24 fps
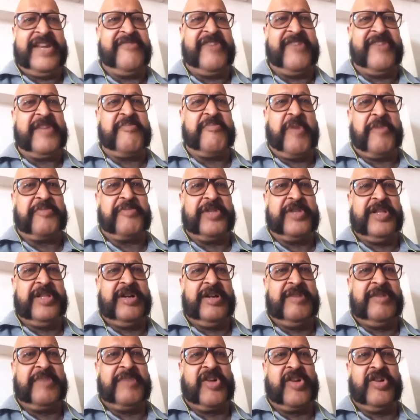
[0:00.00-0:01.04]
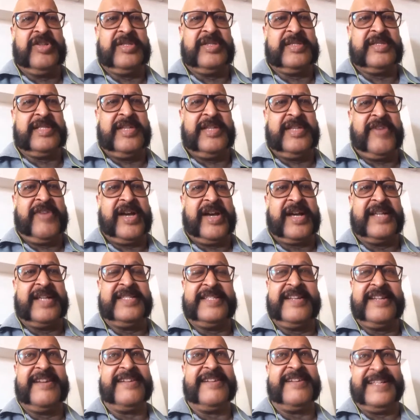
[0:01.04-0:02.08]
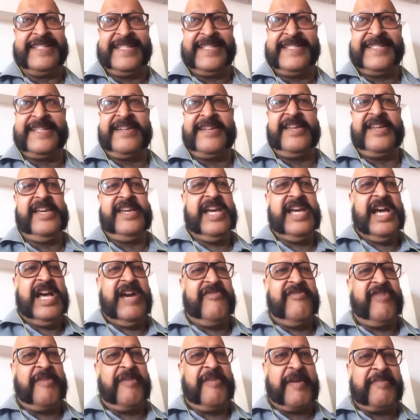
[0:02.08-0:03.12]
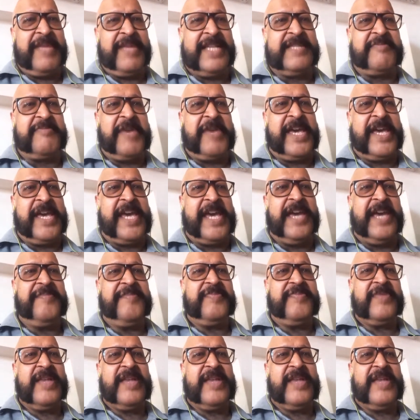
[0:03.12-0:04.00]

very popular because they were considered necessary for public speaking.